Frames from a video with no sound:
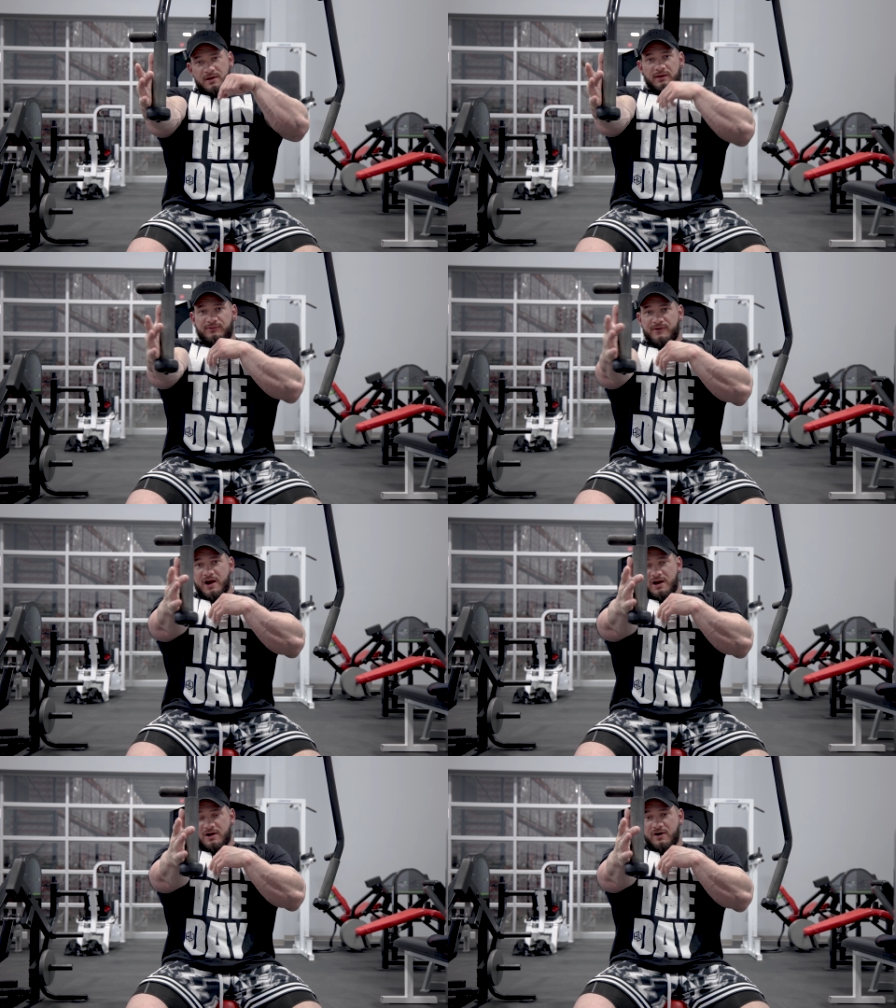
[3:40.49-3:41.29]
as
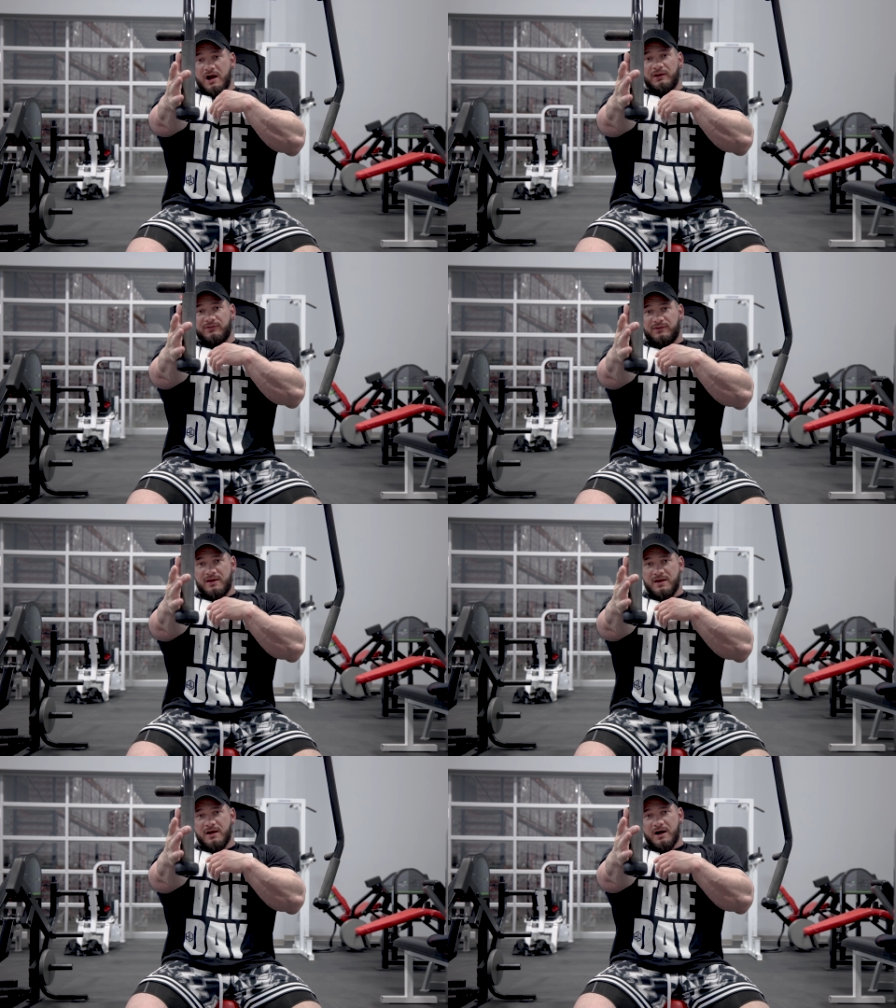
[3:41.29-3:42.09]
far
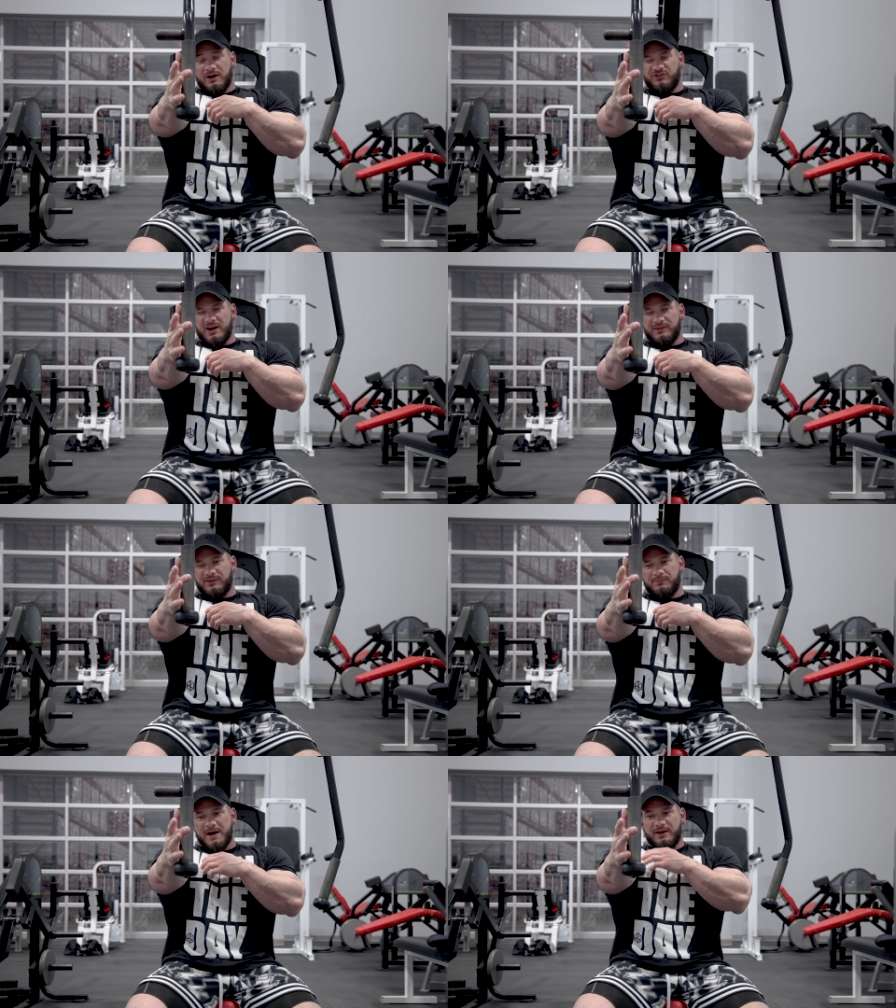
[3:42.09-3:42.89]
across our
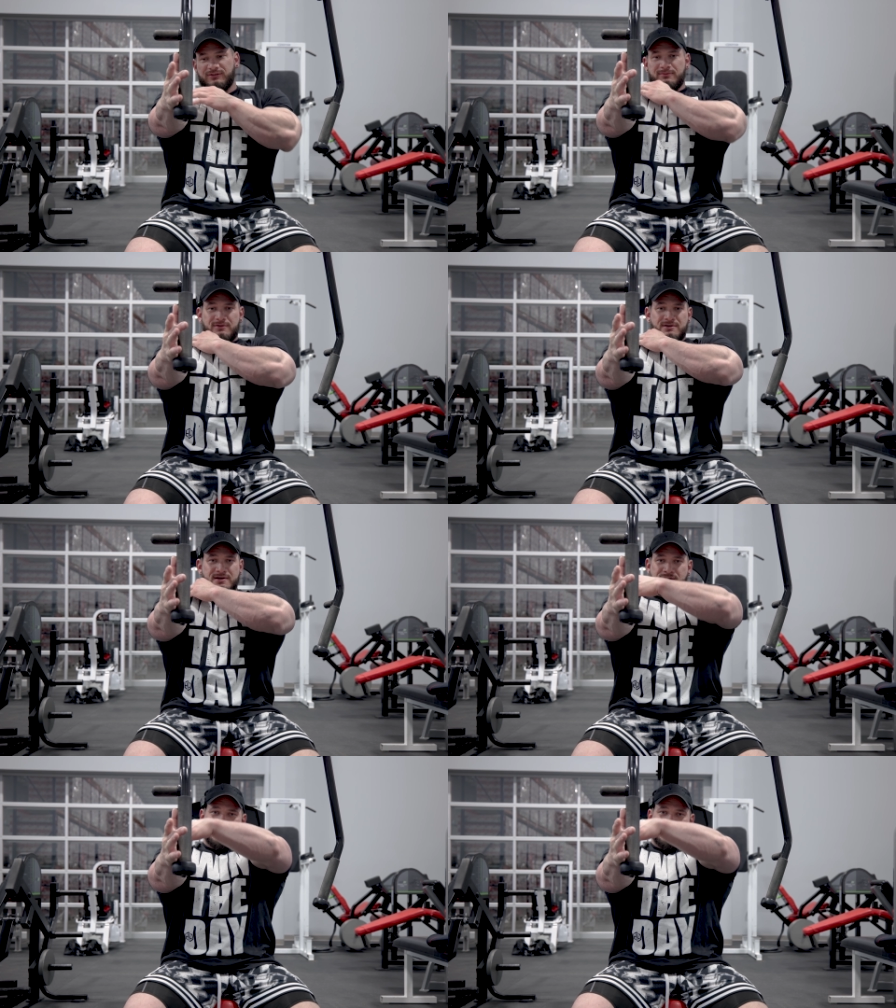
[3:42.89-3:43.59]
chest as possible,